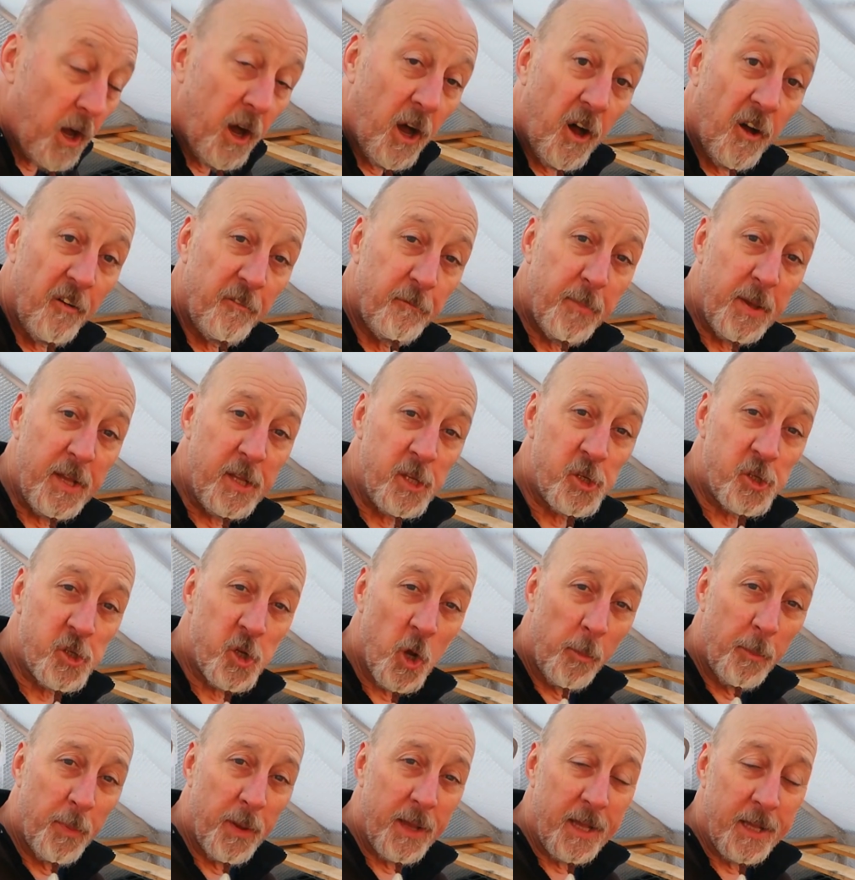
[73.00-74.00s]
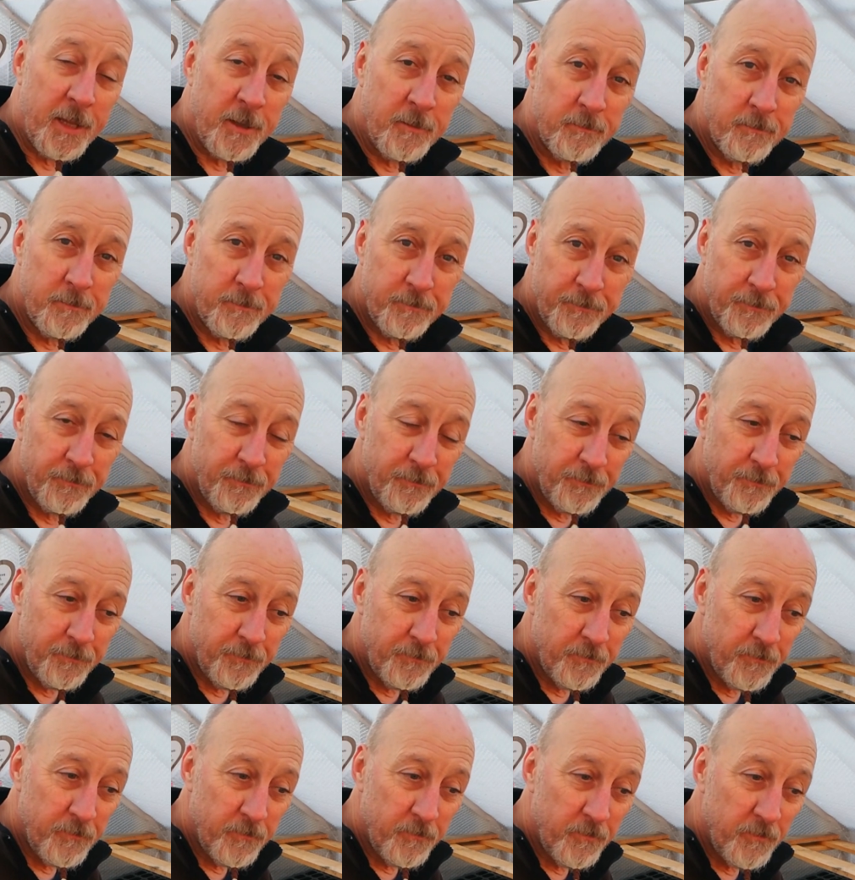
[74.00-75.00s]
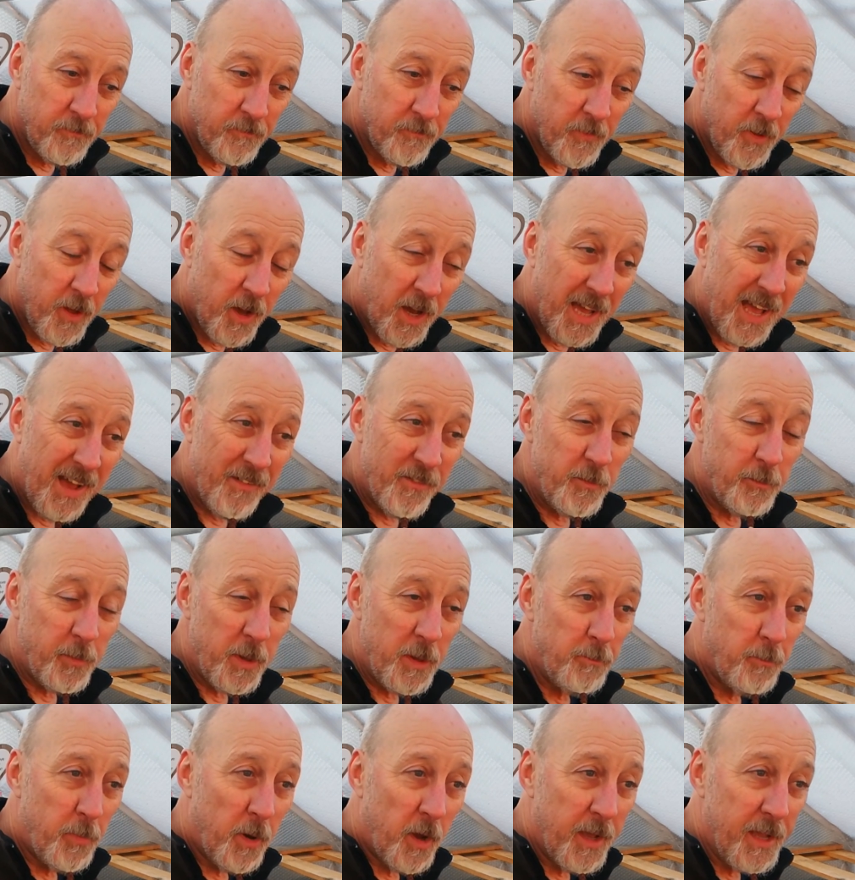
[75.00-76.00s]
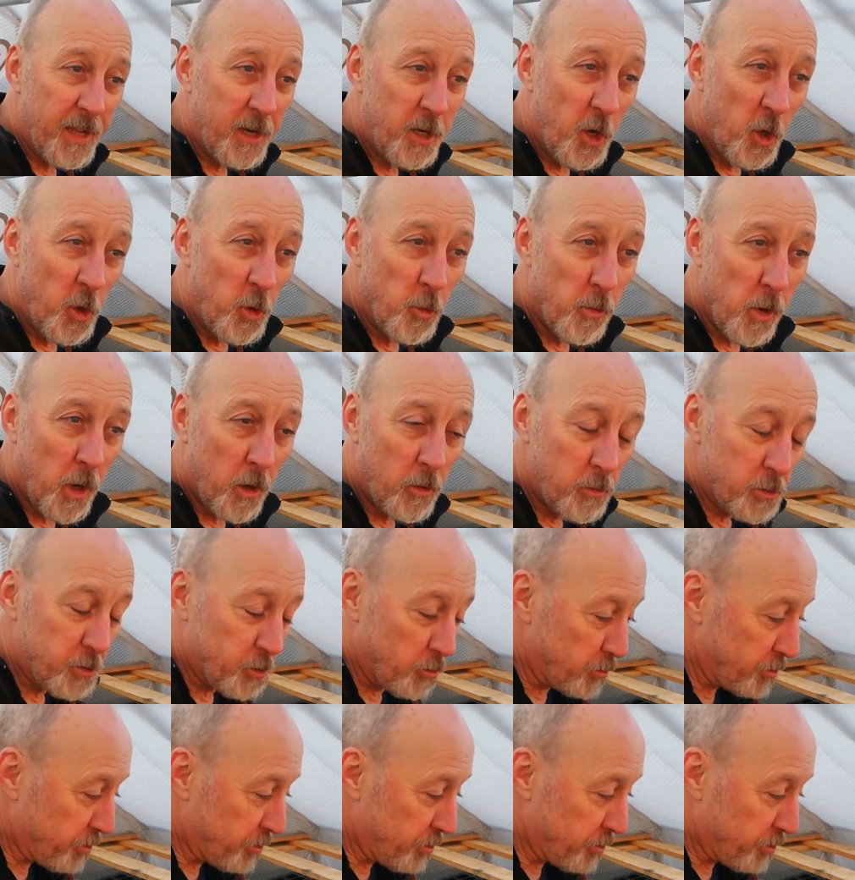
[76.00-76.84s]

I've been shopping. I haven't been buying loo rolls or